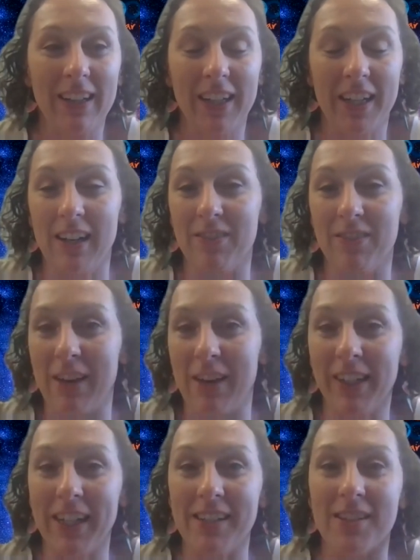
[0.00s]
are lucky enough to have
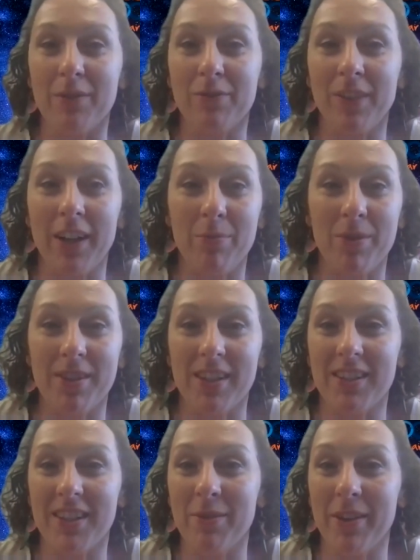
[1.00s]
Leesa Flood
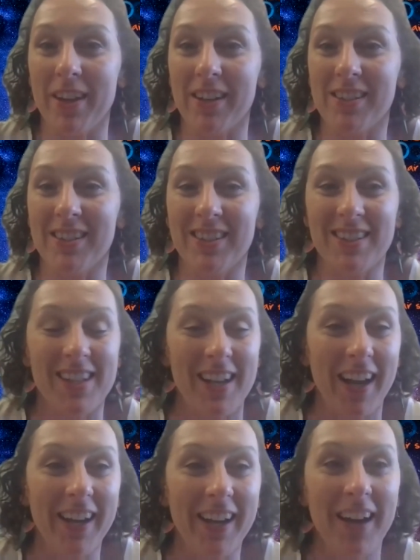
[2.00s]
presenting with us
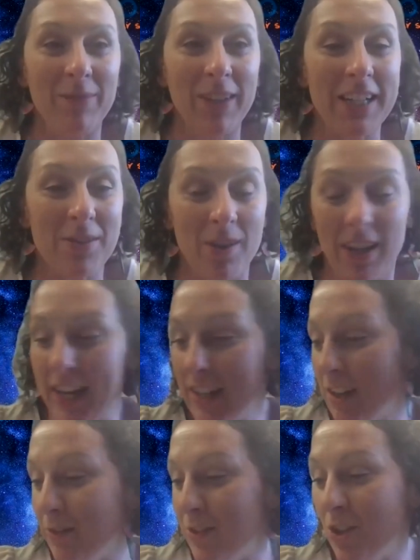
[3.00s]
today. Leesa, I'll hand
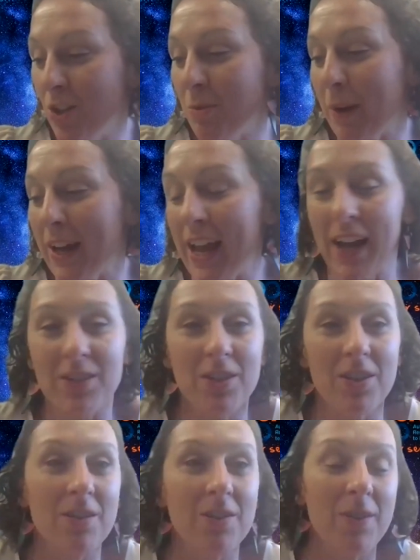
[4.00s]
over to you, but how do
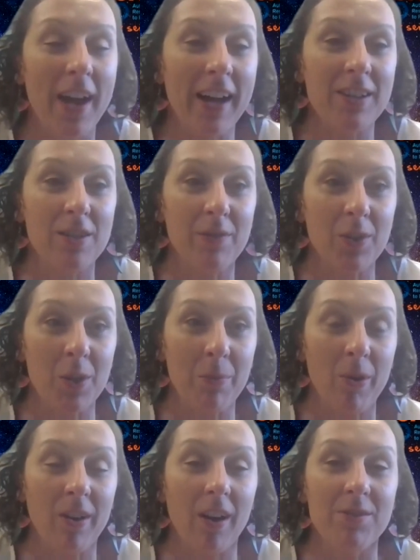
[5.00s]
you feel the
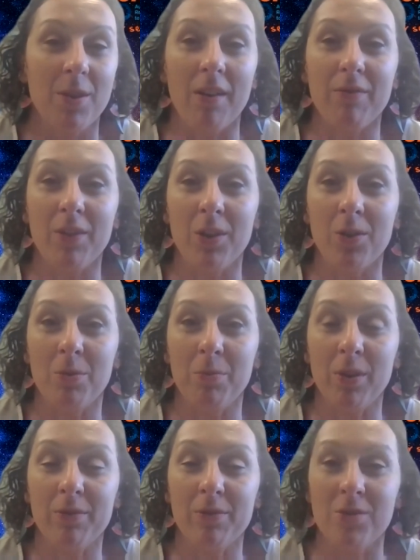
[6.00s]
program's going for your
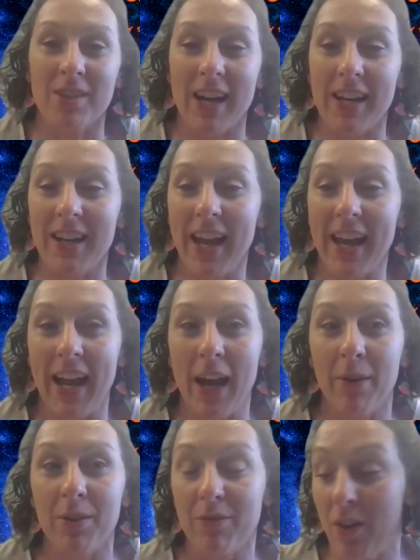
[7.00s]
beautiful son, and how
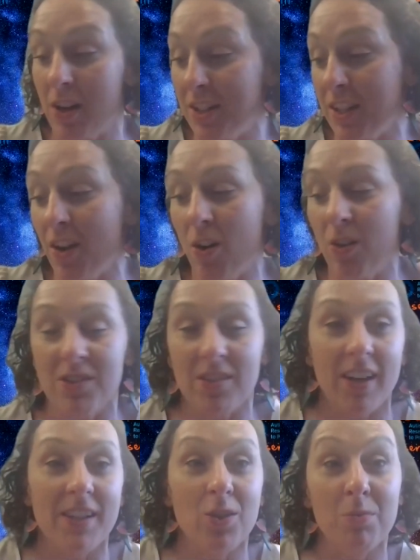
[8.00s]
are you finding the
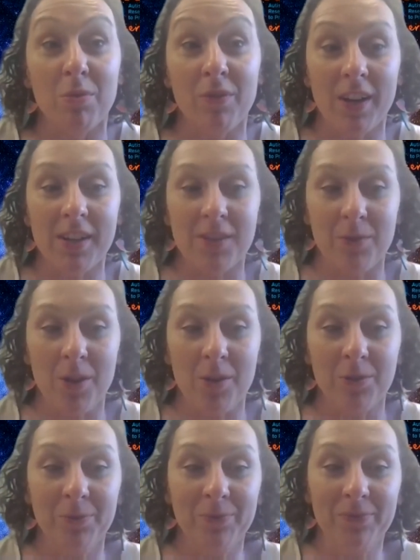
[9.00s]
on-site supervisor
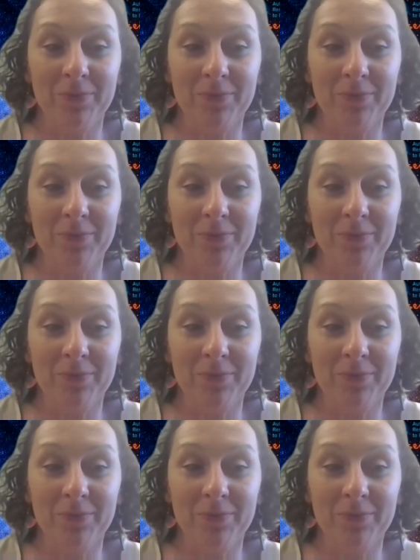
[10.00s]
role?